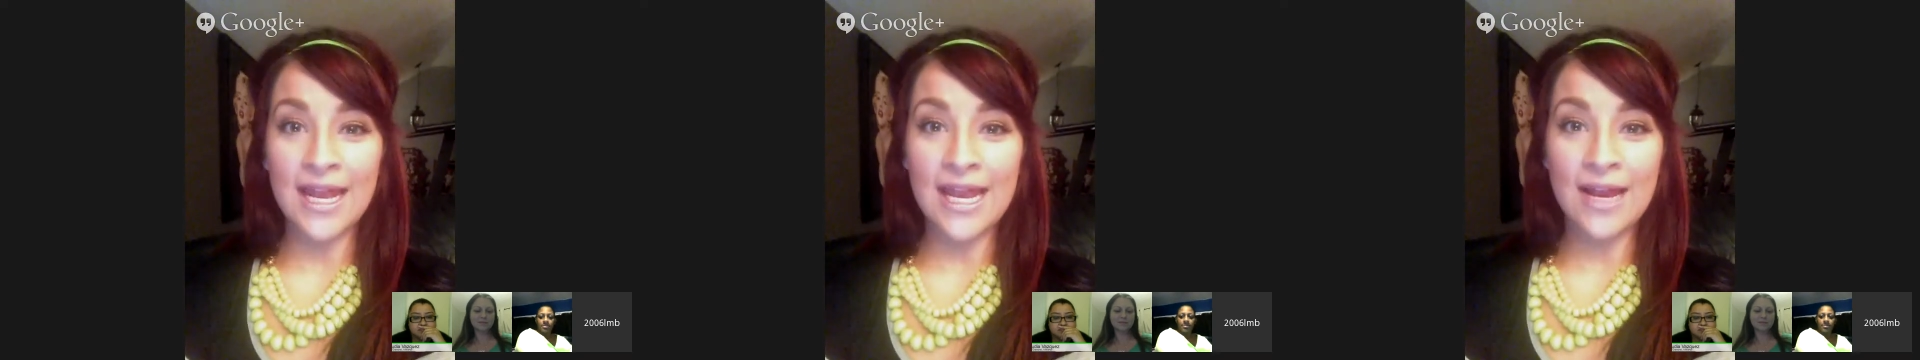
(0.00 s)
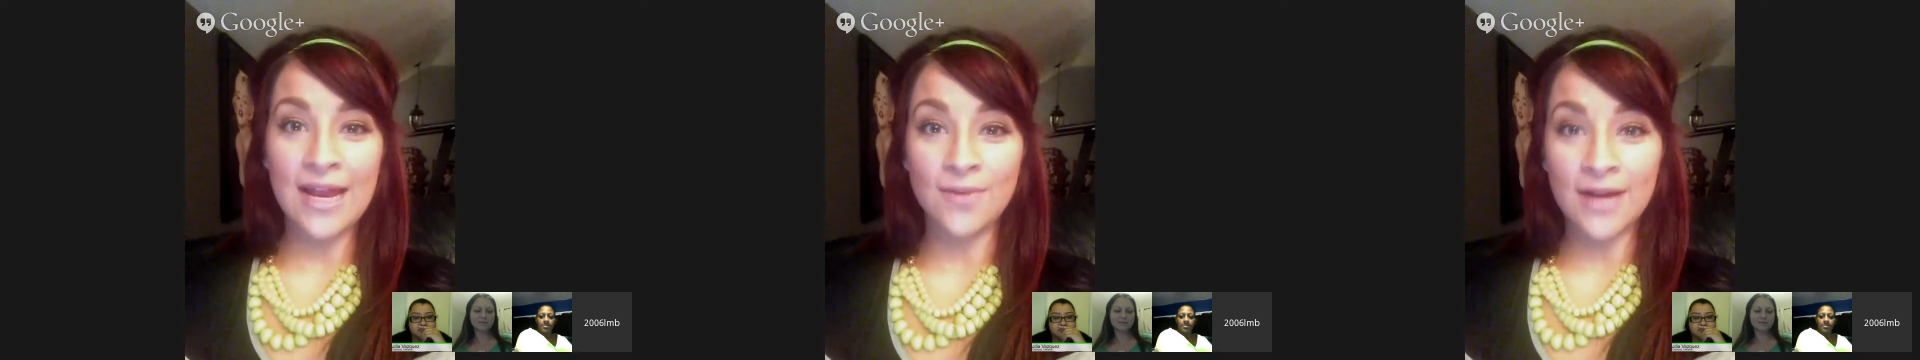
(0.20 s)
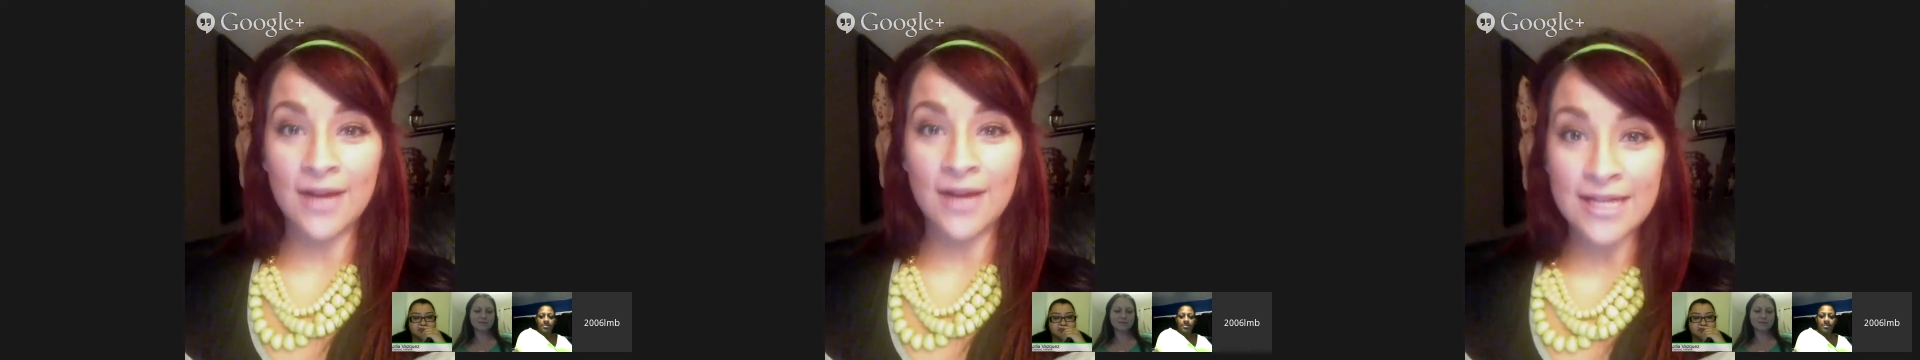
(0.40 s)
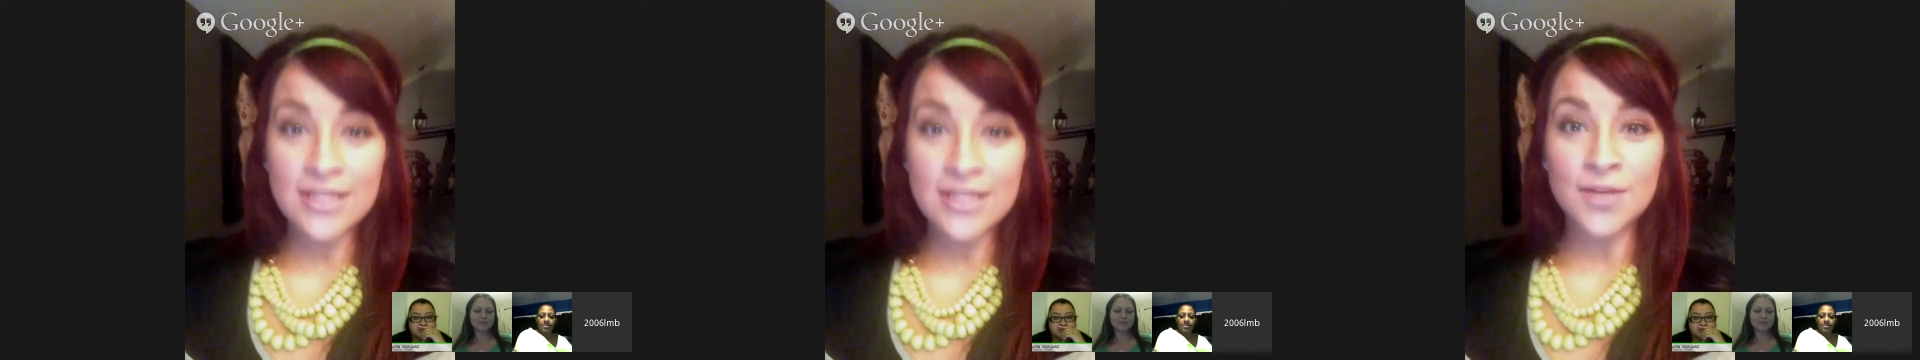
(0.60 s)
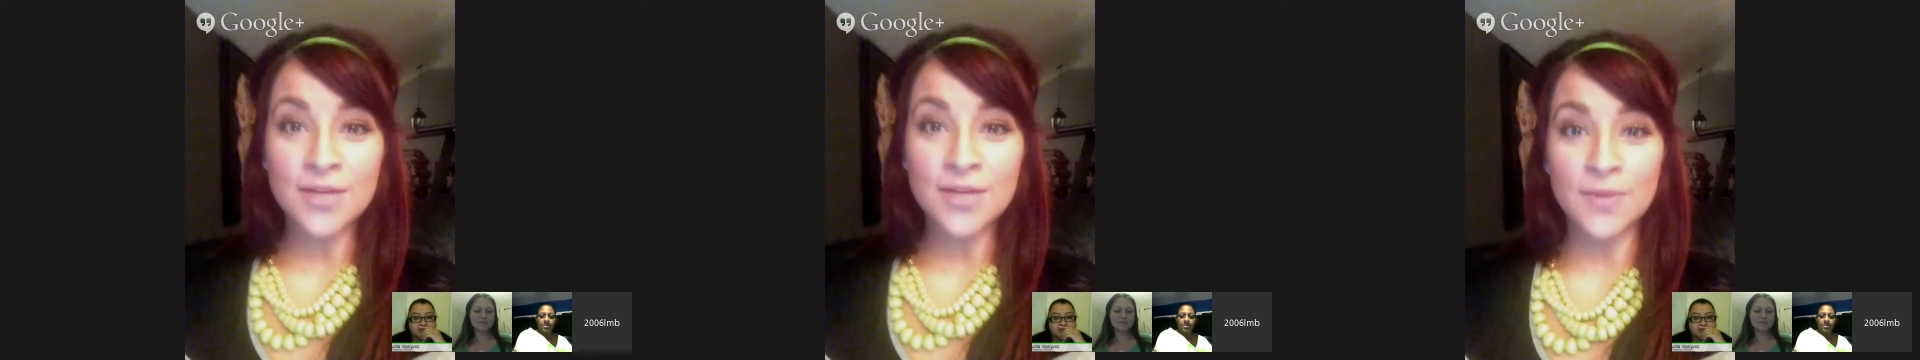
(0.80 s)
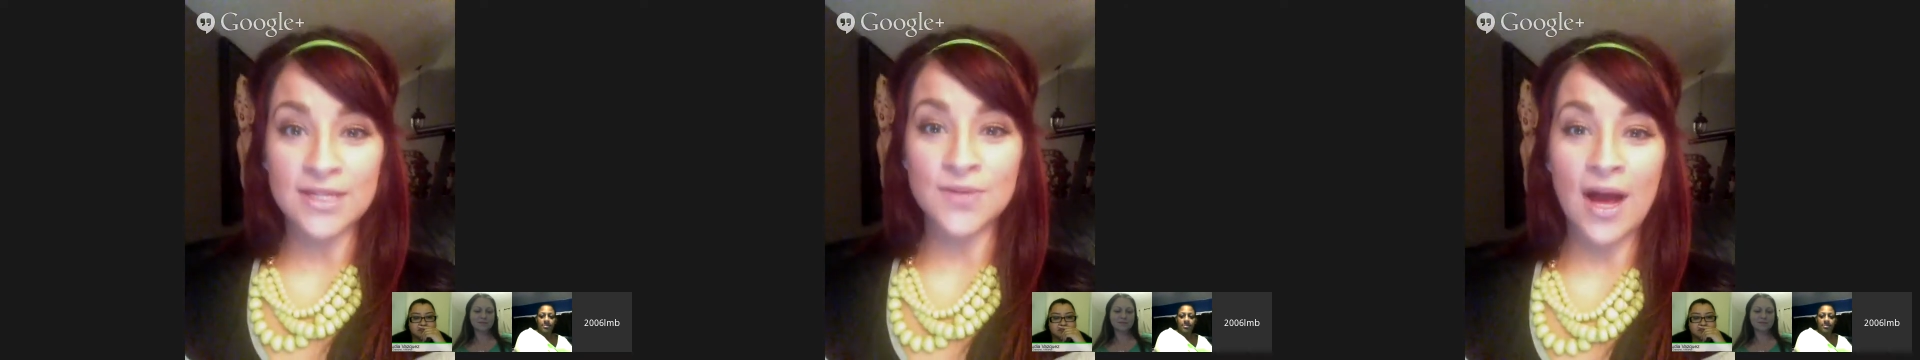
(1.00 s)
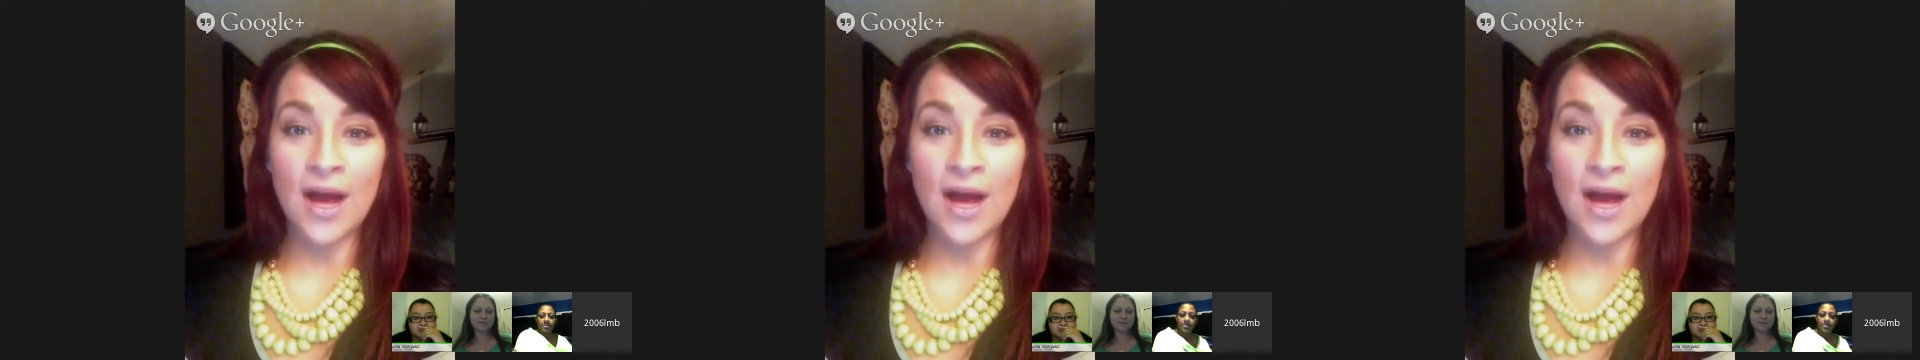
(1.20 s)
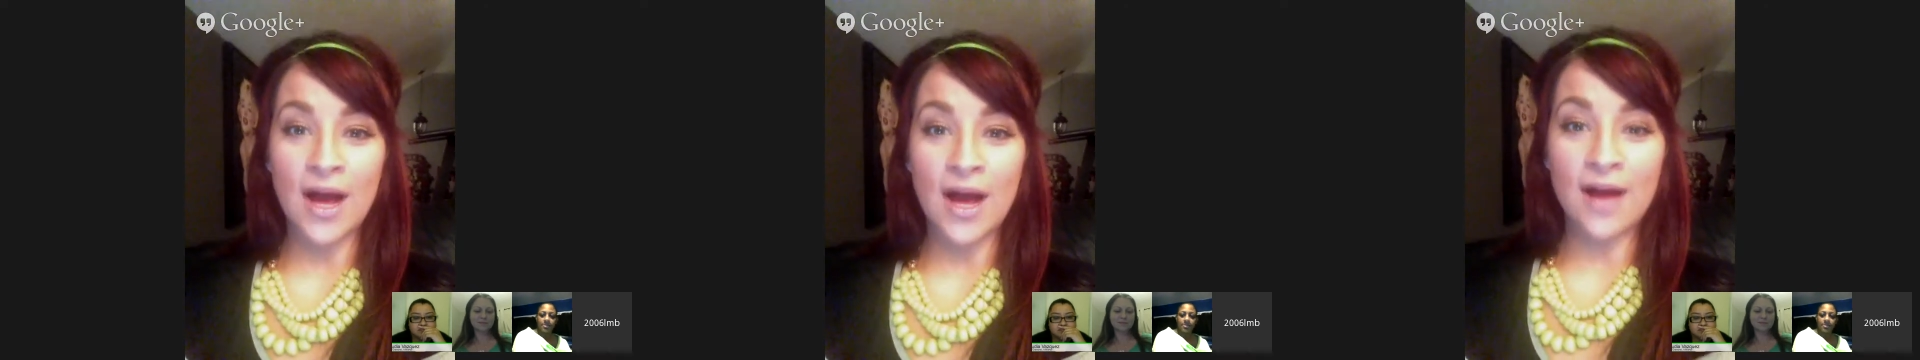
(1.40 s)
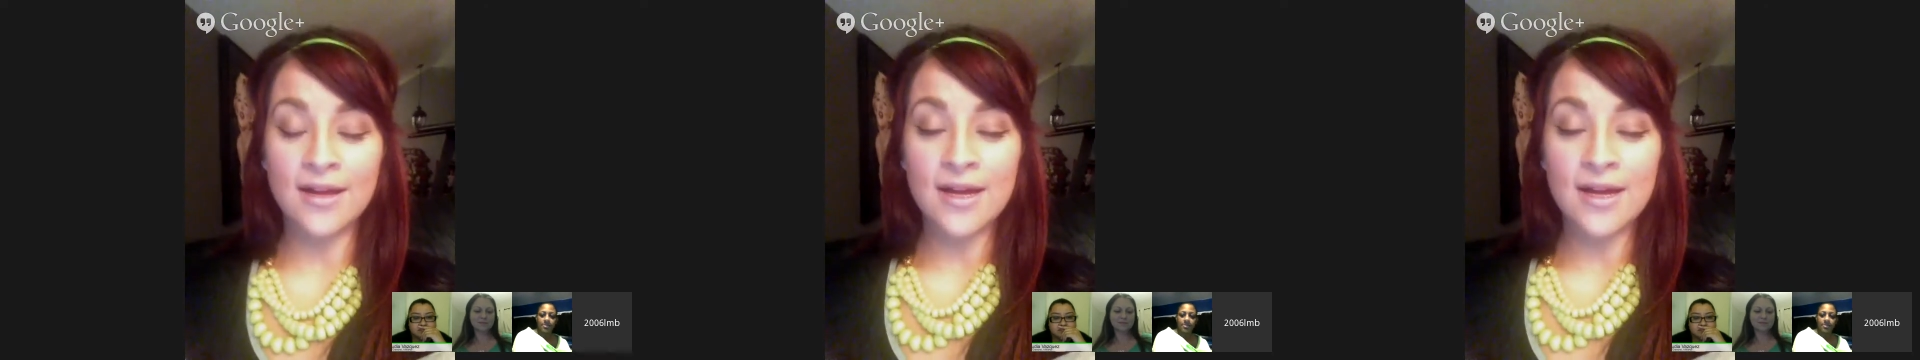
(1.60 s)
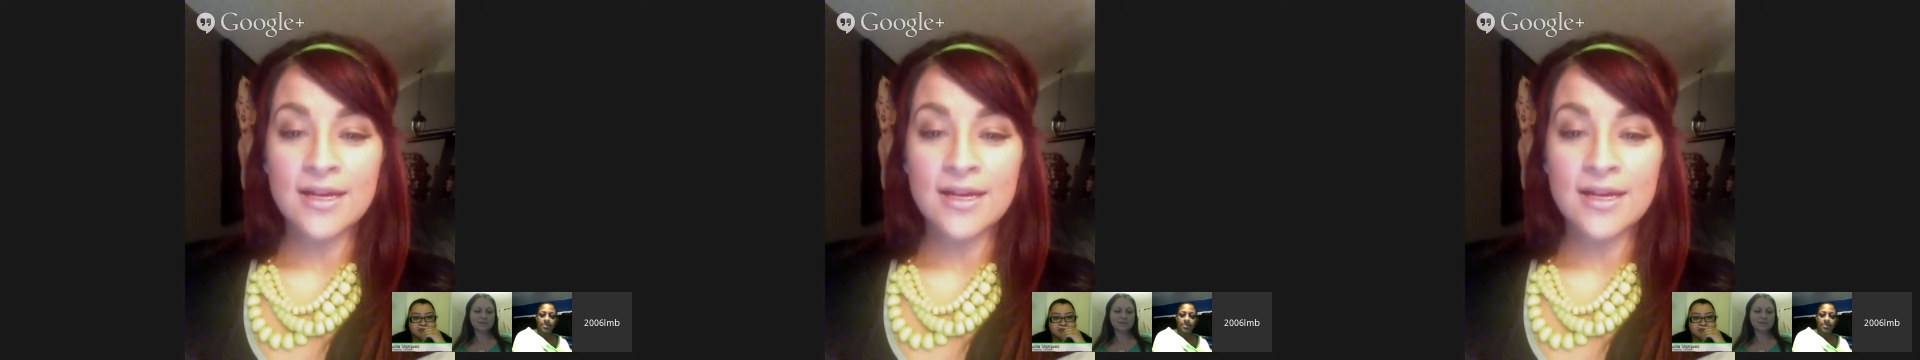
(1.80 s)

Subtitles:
getting customers as well.